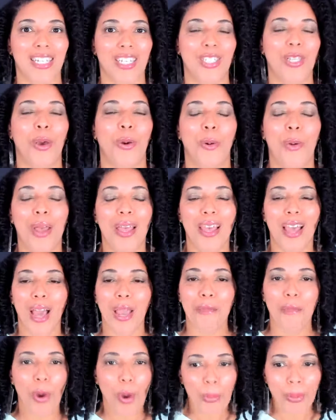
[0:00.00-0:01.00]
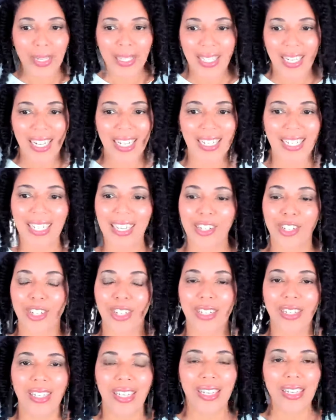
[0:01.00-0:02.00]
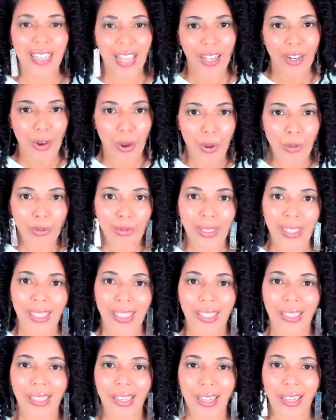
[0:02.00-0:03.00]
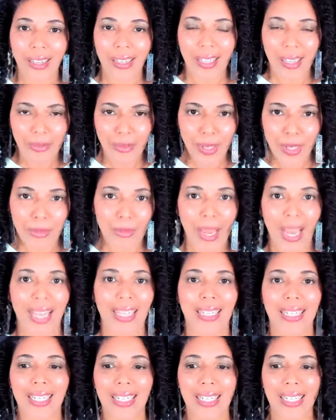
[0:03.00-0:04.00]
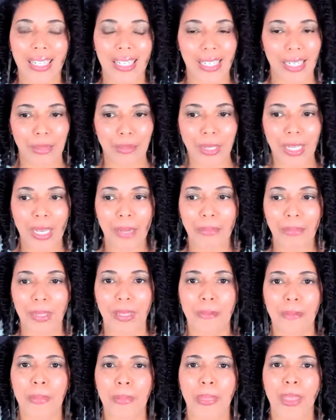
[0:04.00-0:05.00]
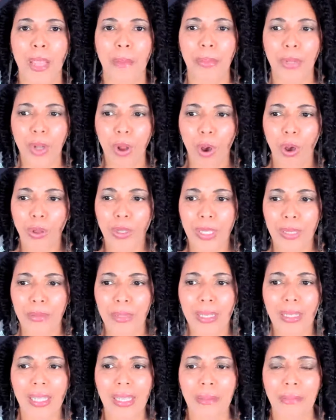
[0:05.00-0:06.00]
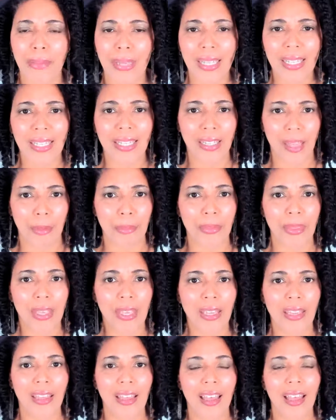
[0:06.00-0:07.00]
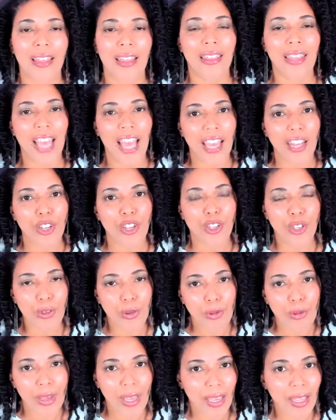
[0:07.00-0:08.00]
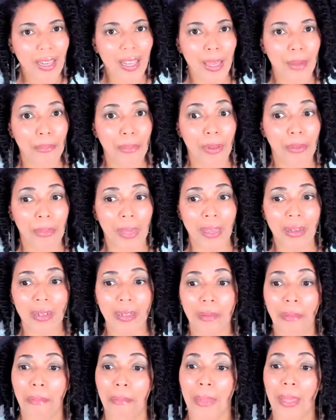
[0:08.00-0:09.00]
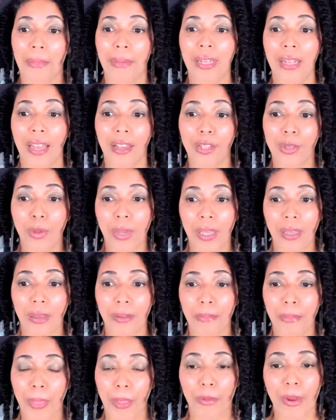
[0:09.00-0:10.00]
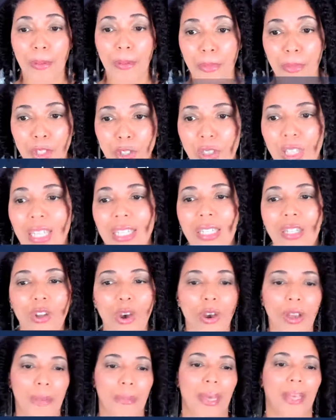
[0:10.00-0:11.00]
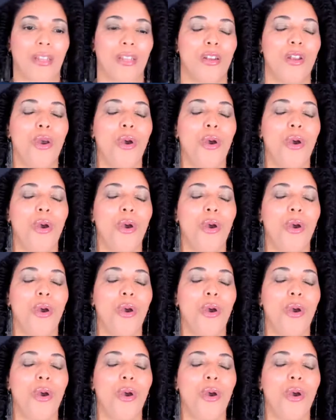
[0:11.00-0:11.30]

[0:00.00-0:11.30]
So I'm hoping today's session can not only give you some ideas and some tips, but ultimately be something that you can implement maybe next week. All right, so let's talk about it.